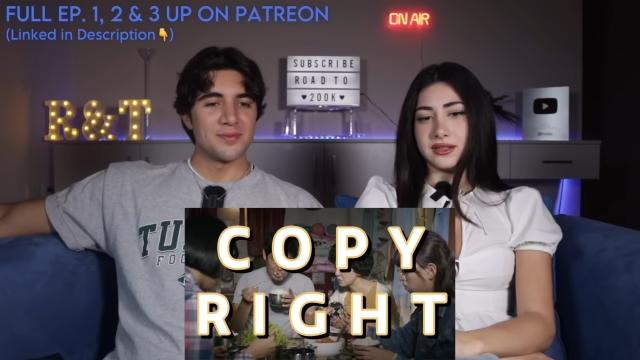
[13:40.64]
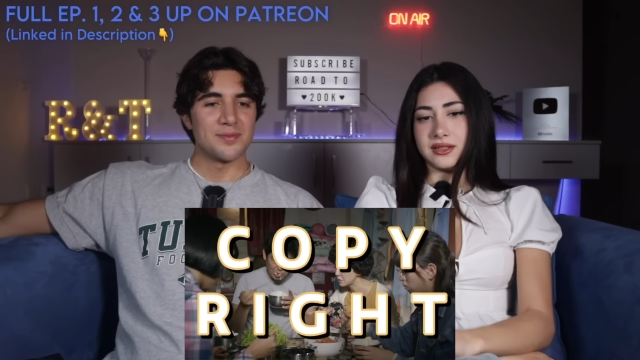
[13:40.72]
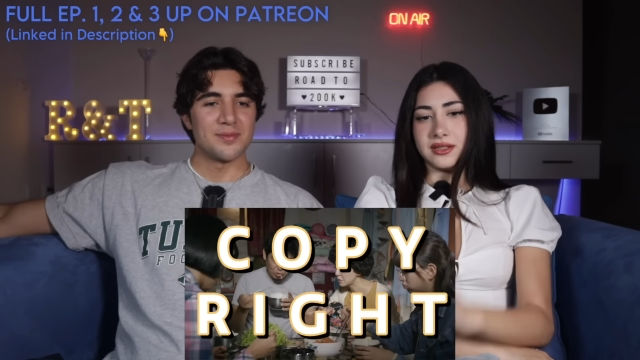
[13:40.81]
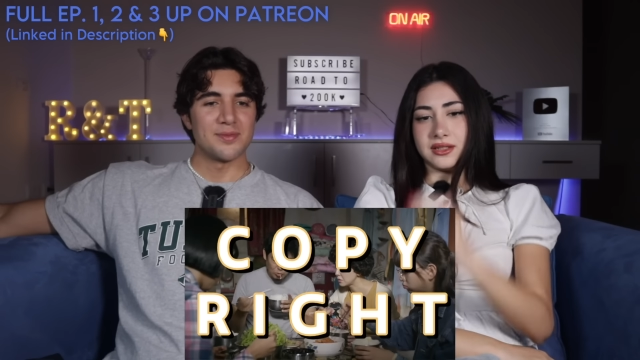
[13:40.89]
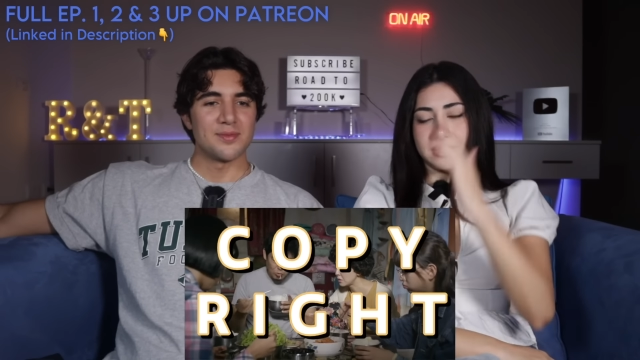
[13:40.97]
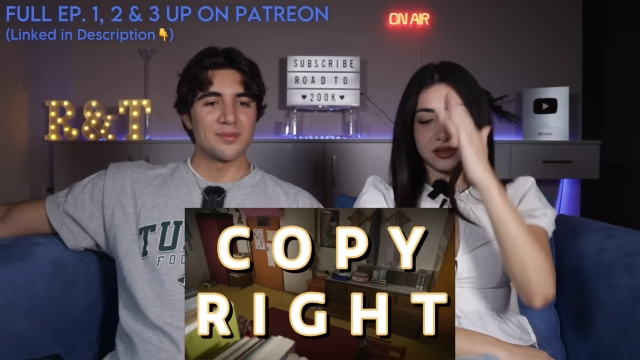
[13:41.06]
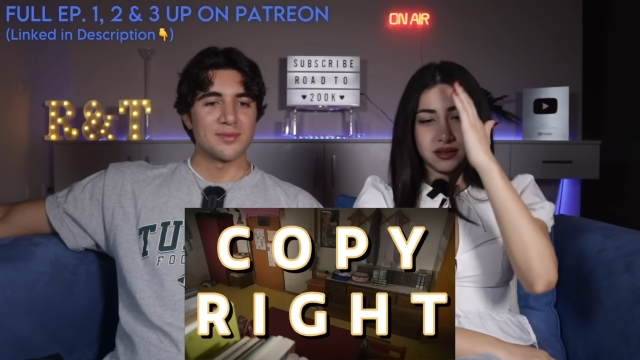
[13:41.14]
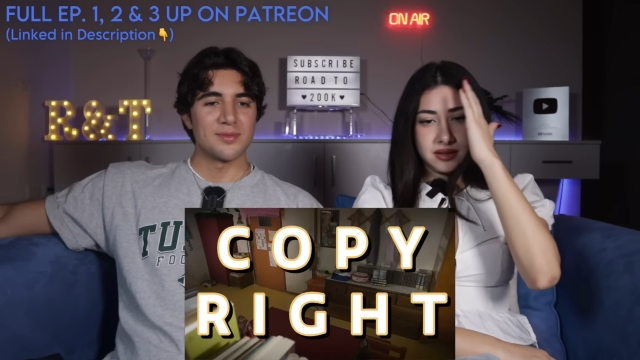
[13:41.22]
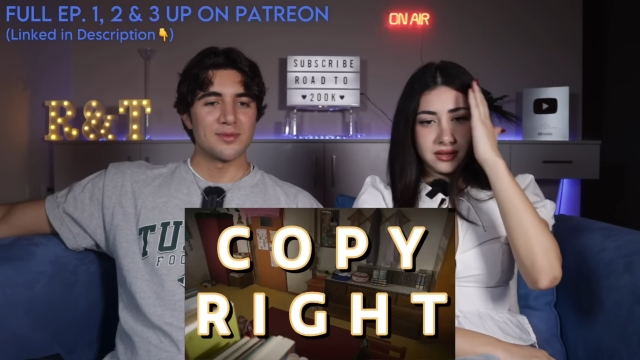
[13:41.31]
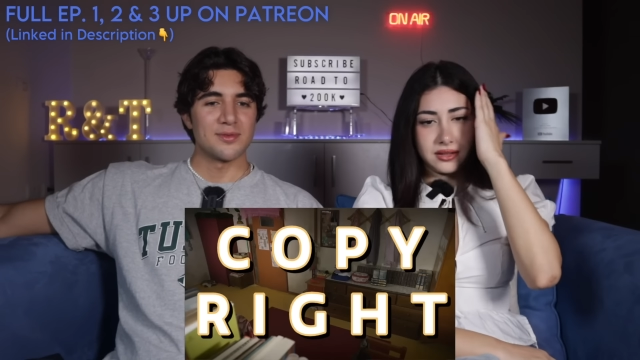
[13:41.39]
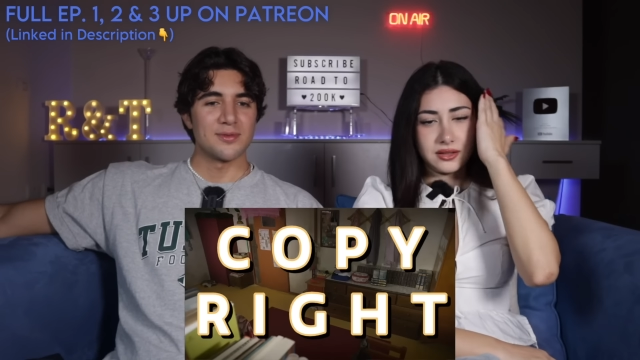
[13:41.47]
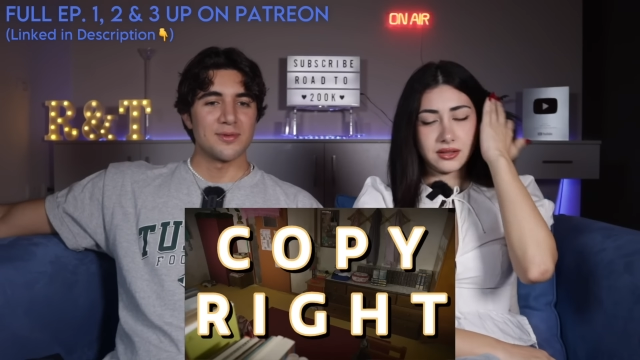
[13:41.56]

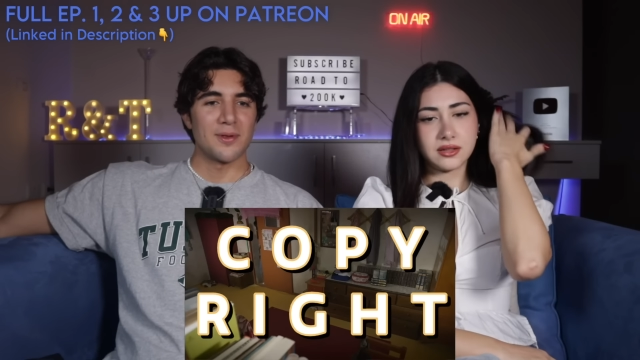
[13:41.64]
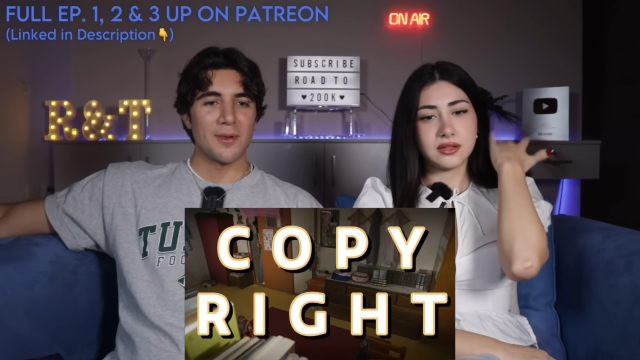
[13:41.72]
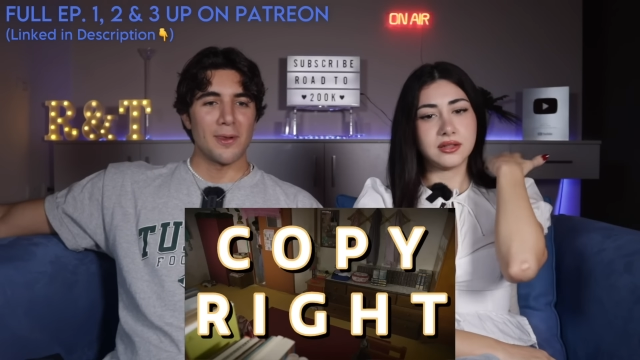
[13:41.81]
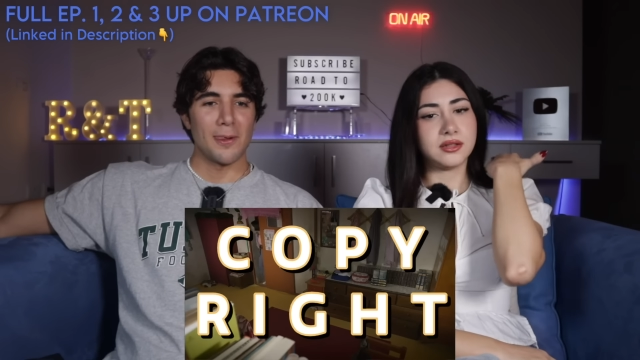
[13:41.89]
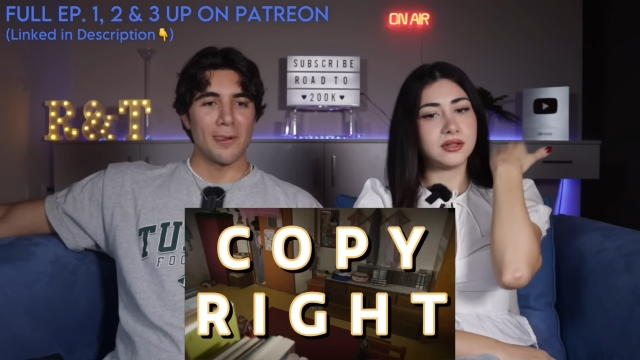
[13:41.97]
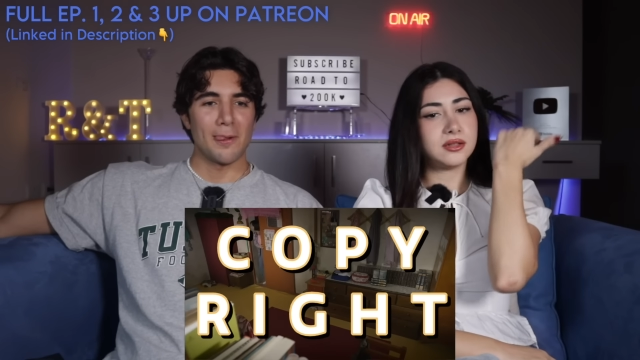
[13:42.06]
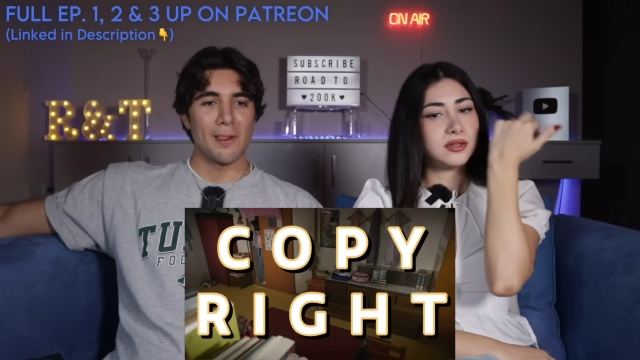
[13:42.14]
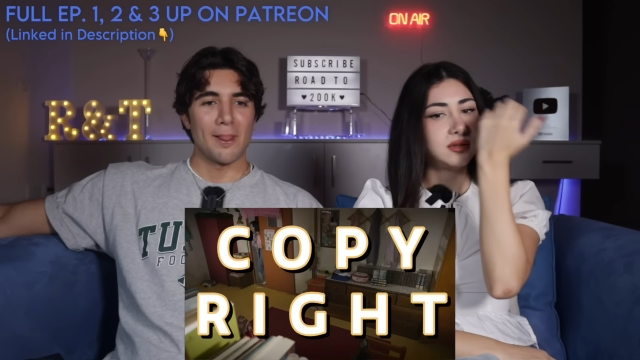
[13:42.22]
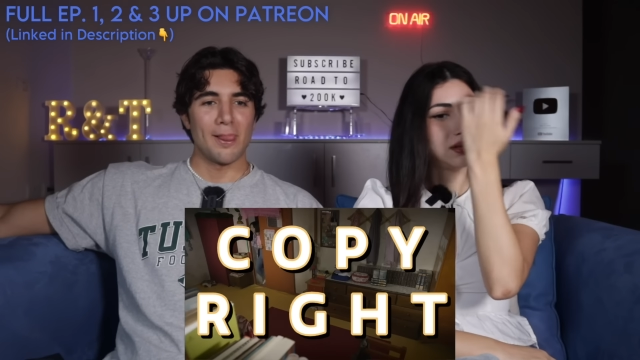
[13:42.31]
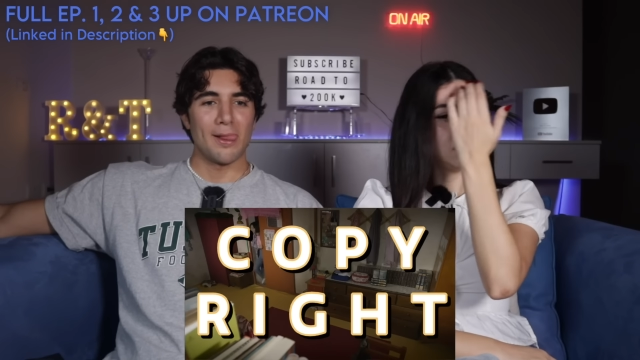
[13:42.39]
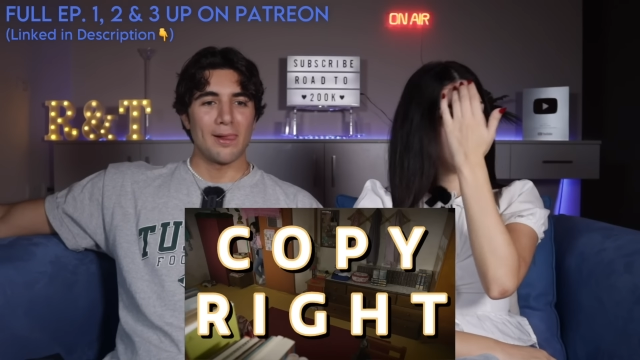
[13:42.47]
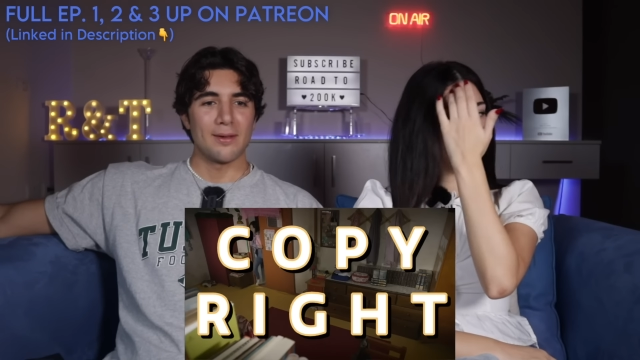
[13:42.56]

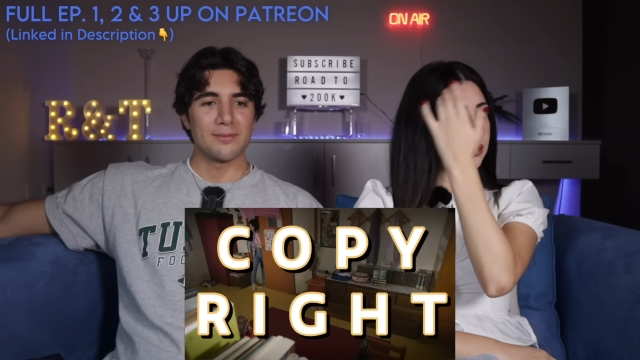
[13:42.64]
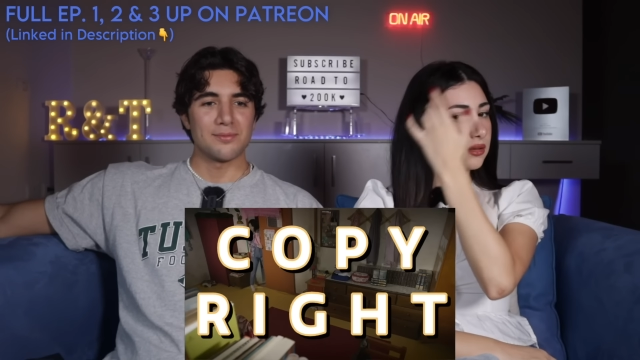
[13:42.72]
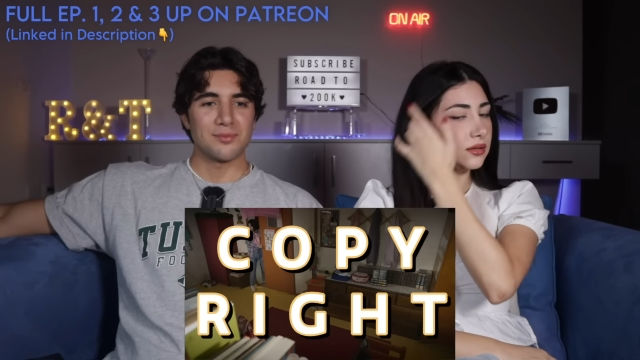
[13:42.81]
Nothing is said.